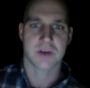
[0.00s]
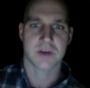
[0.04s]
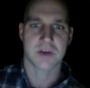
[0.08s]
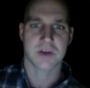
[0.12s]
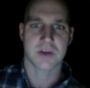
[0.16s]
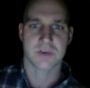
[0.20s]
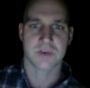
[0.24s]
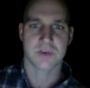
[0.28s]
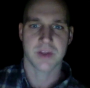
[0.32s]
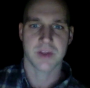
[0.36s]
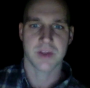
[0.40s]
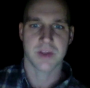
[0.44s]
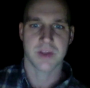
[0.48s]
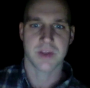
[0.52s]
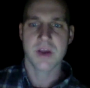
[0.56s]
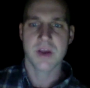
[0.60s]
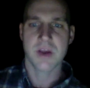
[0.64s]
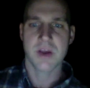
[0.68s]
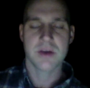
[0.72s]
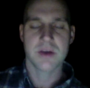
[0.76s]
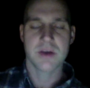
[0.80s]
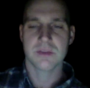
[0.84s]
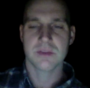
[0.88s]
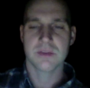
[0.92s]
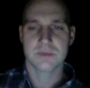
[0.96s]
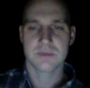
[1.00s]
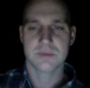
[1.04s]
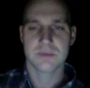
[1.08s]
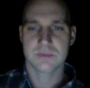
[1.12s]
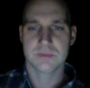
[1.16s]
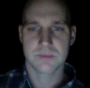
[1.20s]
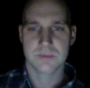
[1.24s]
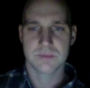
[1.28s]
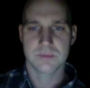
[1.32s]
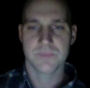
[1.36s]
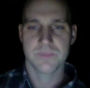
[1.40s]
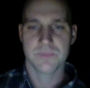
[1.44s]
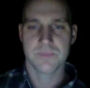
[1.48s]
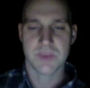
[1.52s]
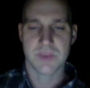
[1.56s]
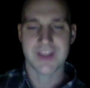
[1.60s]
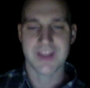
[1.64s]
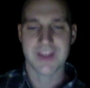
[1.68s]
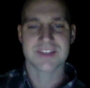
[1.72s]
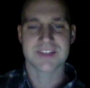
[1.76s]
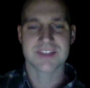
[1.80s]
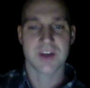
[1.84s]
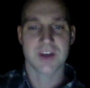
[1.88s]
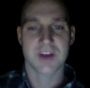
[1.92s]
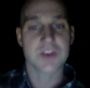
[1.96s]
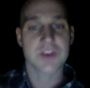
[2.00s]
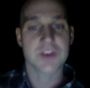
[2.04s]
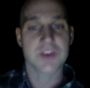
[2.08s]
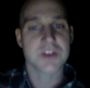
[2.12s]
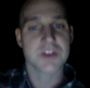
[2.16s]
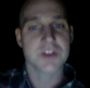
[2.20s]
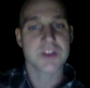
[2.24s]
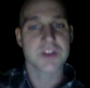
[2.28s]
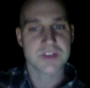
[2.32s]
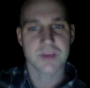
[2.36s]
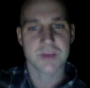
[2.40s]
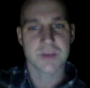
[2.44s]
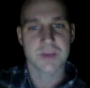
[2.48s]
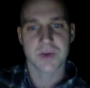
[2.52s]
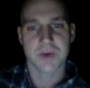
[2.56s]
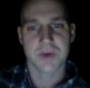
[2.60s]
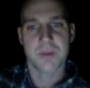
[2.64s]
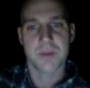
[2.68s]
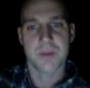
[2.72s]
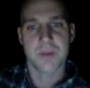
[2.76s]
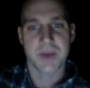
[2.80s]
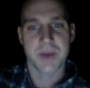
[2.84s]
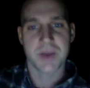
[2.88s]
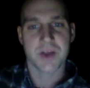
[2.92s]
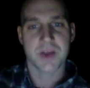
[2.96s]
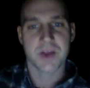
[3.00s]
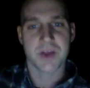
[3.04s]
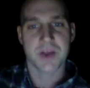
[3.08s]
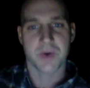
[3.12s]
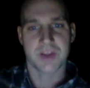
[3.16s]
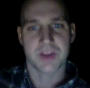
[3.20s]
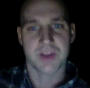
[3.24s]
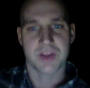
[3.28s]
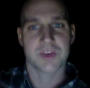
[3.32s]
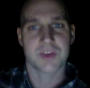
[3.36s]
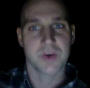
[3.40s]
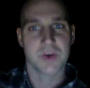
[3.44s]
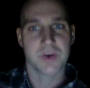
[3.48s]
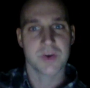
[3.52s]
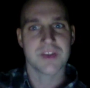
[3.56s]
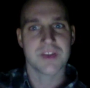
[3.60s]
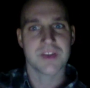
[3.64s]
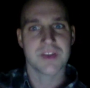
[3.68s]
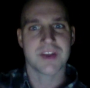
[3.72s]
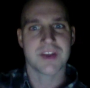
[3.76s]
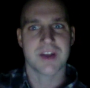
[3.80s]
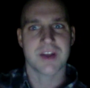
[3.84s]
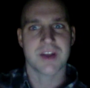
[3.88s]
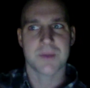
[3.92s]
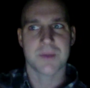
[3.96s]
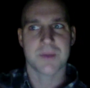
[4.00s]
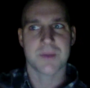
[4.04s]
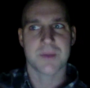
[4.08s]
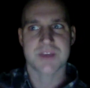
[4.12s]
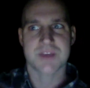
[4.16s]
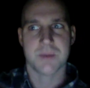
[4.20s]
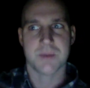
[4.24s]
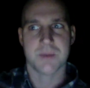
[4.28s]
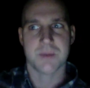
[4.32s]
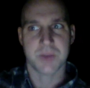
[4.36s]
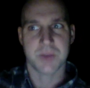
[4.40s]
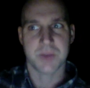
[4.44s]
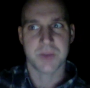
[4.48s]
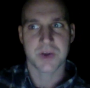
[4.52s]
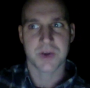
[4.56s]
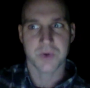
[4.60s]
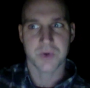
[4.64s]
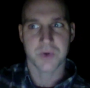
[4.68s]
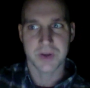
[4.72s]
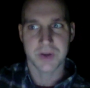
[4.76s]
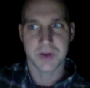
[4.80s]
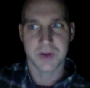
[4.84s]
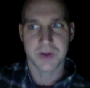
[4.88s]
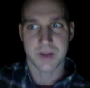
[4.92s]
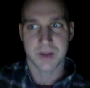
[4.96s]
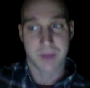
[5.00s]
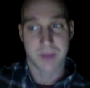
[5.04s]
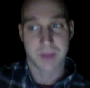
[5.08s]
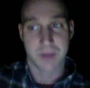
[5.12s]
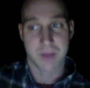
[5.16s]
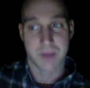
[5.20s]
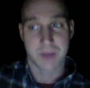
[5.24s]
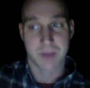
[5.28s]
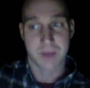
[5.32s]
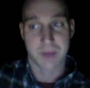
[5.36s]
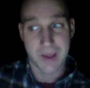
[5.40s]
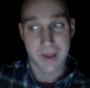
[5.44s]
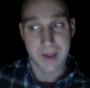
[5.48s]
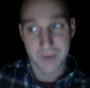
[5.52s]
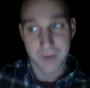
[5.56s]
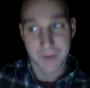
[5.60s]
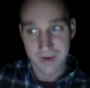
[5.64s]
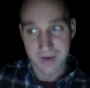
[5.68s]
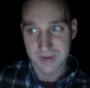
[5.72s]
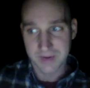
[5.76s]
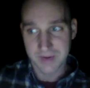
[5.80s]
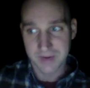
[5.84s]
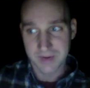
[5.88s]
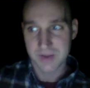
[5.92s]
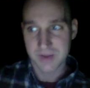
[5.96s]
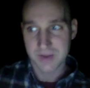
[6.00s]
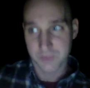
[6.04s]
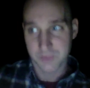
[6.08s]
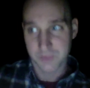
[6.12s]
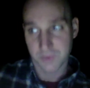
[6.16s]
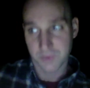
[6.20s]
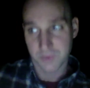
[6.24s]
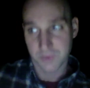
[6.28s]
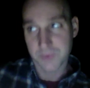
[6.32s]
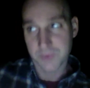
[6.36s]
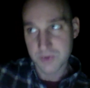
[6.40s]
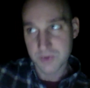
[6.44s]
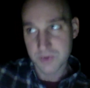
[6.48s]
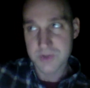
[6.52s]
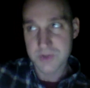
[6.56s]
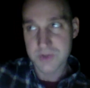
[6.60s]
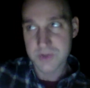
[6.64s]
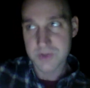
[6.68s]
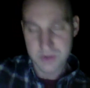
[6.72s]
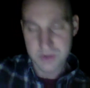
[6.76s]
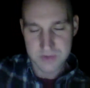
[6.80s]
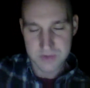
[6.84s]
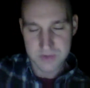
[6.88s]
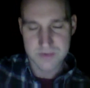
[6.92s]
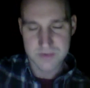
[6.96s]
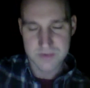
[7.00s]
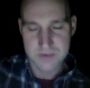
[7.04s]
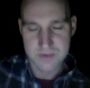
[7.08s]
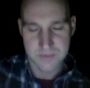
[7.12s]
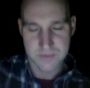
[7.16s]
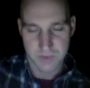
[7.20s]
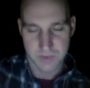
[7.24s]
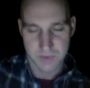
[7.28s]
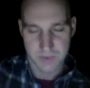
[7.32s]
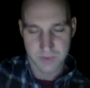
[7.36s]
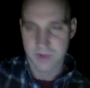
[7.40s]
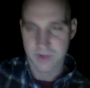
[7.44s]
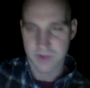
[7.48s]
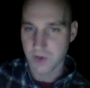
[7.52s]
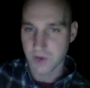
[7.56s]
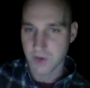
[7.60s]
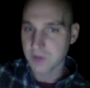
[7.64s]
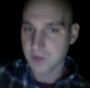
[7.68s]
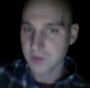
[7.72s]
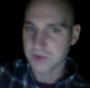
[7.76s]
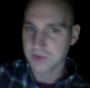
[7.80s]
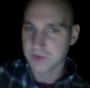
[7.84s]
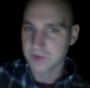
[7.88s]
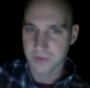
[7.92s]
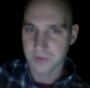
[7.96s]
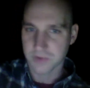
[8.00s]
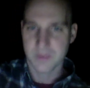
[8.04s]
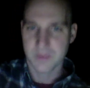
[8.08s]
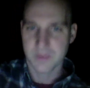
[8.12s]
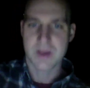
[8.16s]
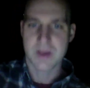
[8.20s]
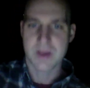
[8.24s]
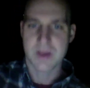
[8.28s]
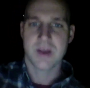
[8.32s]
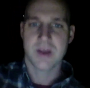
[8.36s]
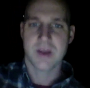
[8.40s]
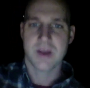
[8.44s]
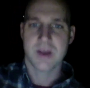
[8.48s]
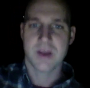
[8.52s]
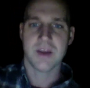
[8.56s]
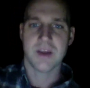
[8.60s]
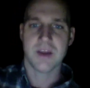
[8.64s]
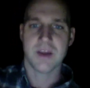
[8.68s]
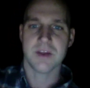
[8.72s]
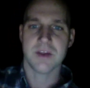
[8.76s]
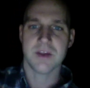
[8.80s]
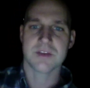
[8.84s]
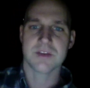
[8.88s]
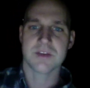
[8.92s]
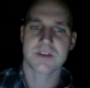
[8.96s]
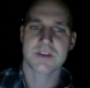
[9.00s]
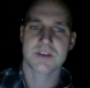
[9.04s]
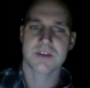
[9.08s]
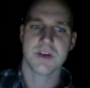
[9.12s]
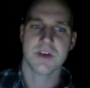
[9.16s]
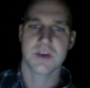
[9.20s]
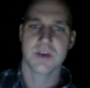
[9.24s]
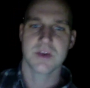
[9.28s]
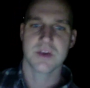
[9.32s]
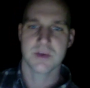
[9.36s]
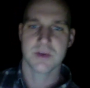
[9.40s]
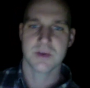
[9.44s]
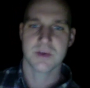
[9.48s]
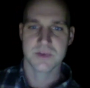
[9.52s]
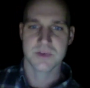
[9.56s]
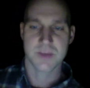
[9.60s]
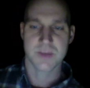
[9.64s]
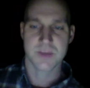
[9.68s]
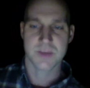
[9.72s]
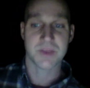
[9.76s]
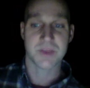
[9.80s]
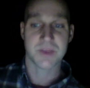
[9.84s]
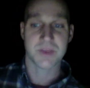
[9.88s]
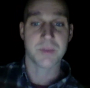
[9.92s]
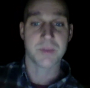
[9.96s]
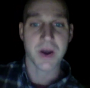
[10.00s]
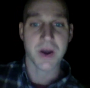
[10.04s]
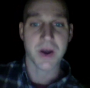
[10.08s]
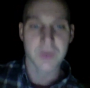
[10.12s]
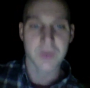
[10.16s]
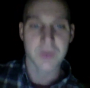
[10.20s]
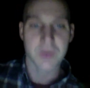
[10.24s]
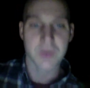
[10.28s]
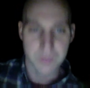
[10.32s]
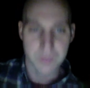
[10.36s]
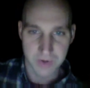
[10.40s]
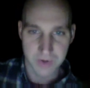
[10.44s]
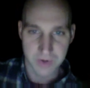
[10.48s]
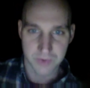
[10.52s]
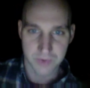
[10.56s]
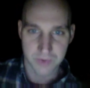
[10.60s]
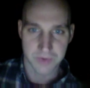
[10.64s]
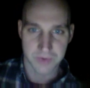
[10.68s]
Like, and that's also similar to Bitcoin. Like the only thing that can upset Bitcoin in my mind for a future, like long term, is something better than Bitcoin.